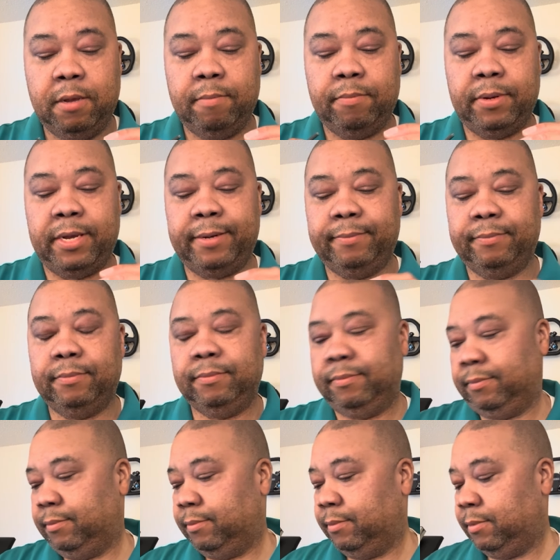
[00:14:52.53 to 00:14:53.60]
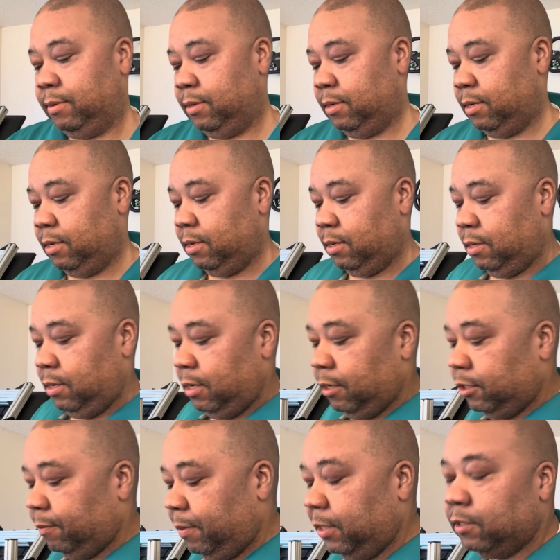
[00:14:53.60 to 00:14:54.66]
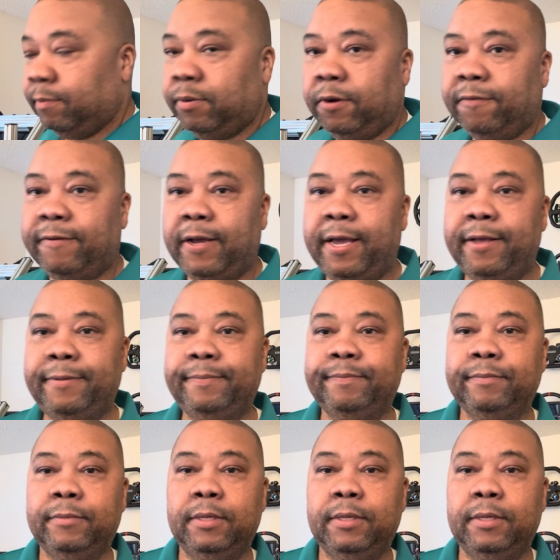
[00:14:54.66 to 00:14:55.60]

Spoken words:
But here's a piece of profile.